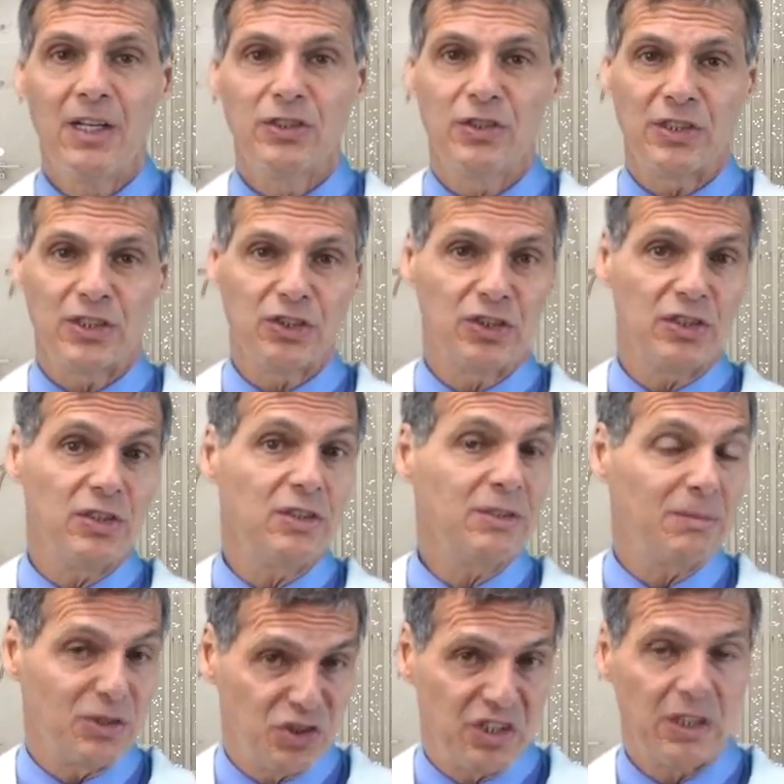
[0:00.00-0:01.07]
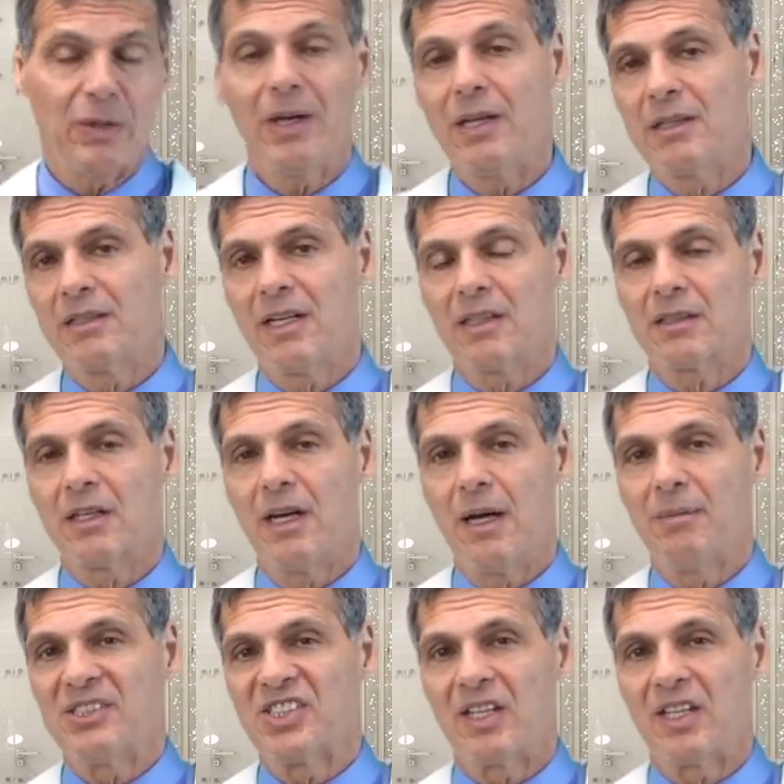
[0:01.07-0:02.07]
So you should use machinohealth.com.